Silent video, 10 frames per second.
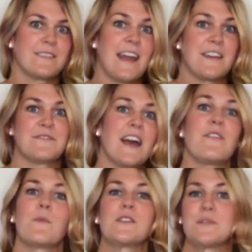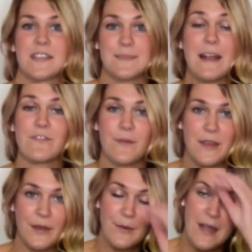kind of tell them what to expect
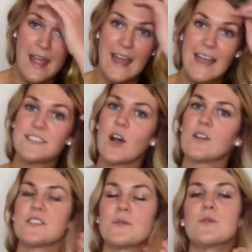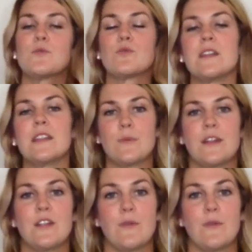from you, it's also a really, really